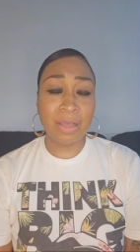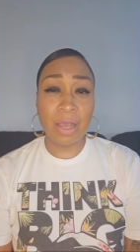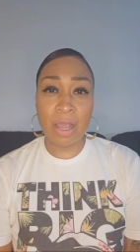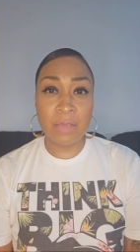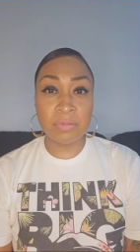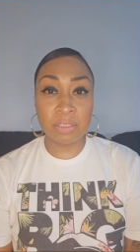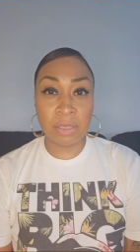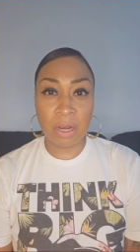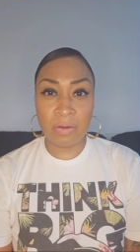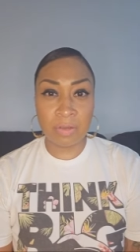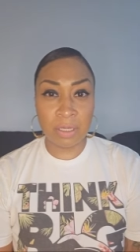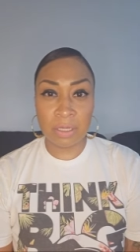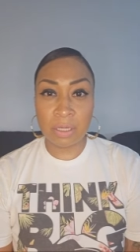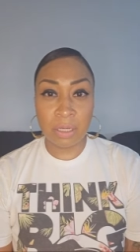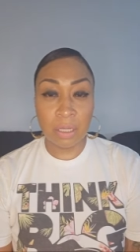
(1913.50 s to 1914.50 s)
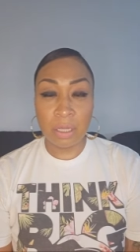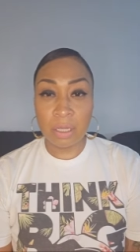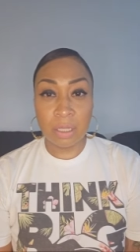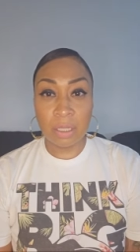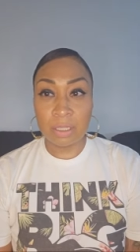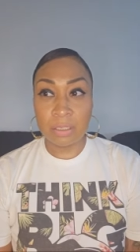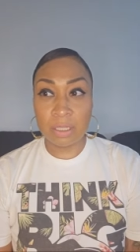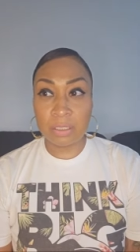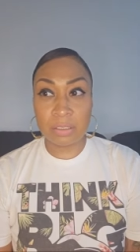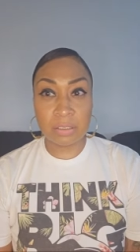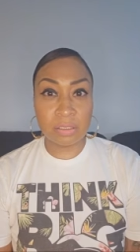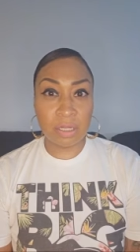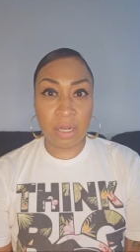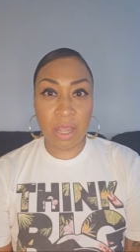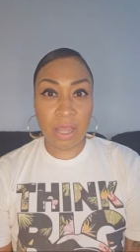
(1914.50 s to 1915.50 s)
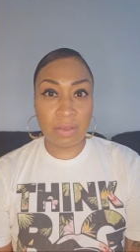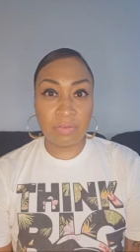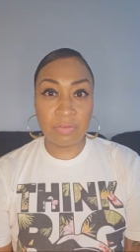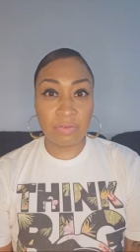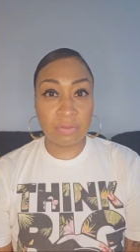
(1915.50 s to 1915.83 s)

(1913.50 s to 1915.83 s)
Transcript: I'm sorry. This is the life.